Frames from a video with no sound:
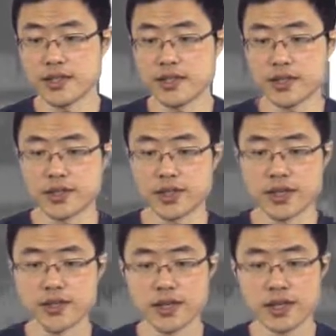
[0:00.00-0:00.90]
see is
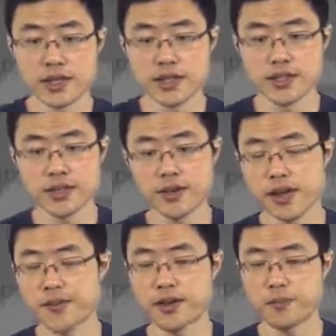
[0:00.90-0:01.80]
that instead of
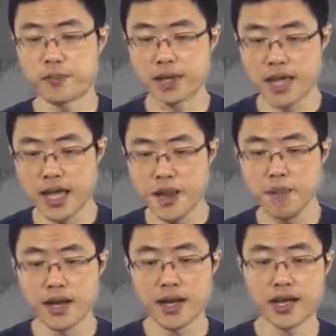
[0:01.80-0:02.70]
having a big
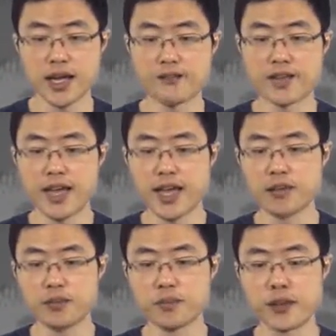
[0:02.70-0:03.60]
M, I have
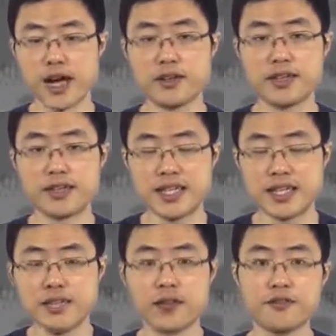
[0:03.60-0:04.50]
N to the power
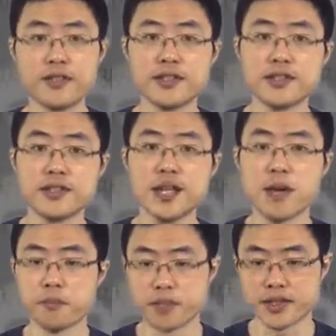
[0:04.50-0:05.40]
D of VC
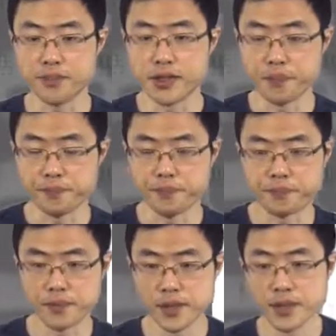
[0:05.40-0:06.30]
plus 1.
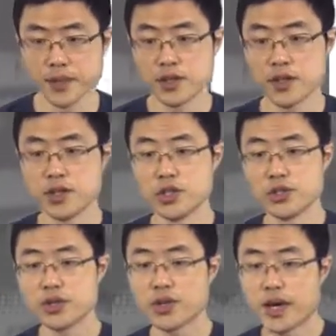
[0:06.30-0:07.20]

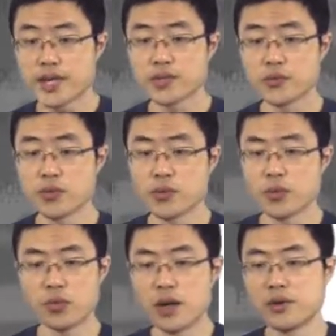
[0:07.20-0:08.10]
So you ask,
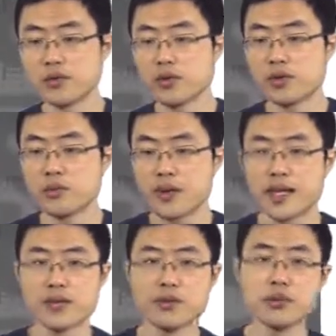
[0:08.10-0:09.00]
wow, you're
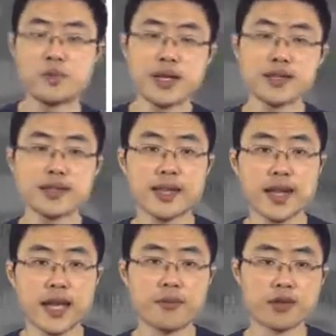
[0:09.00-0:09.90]
making, you're replacing an
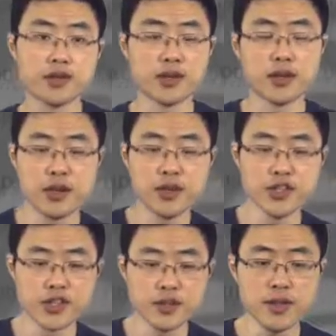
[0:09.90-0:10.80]
N, which is a
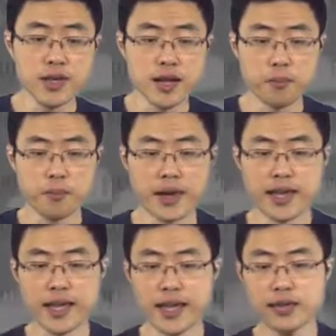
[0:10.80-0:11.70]
constant,
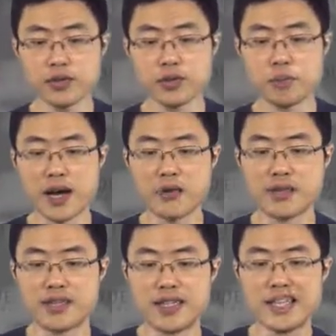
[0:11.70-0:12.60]
by N to the power
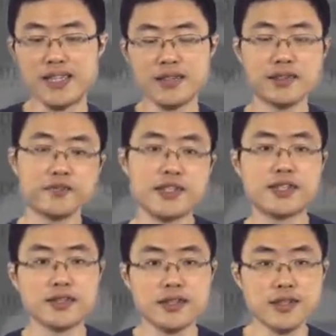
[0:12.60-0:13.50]
D of
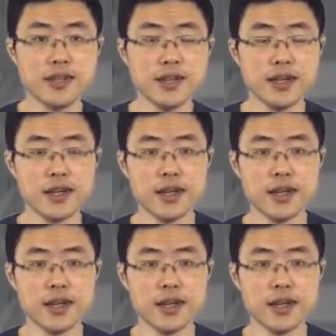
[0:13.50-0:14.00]
VC.